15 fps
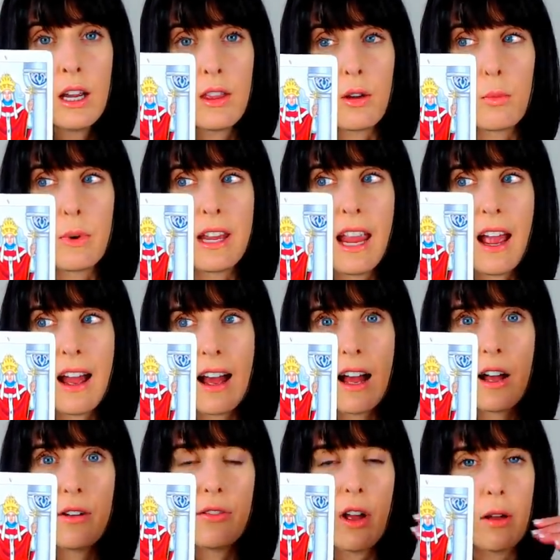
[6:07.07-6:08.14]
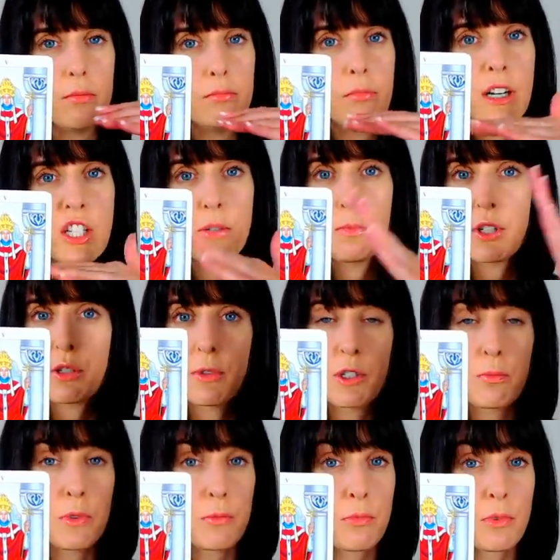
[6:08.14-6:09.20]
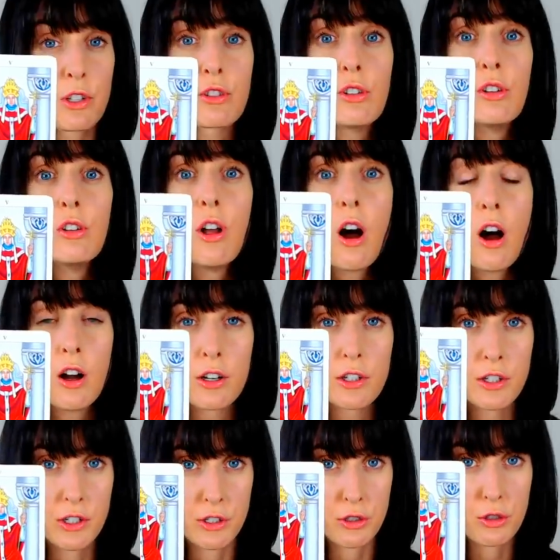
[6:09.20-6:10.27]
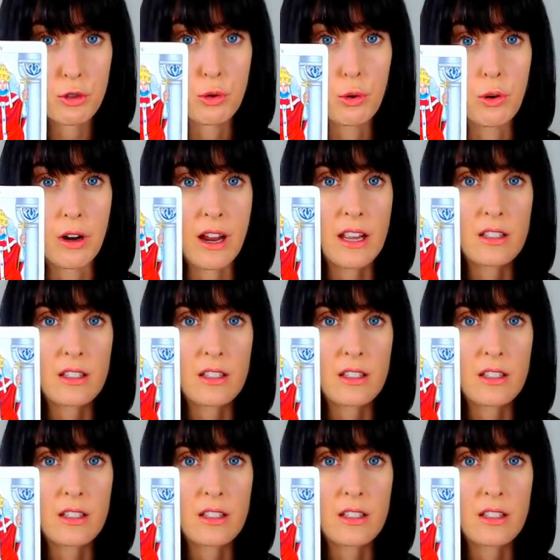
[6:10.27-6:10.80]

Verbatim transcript: that we have a much, much, much, much, much longer story.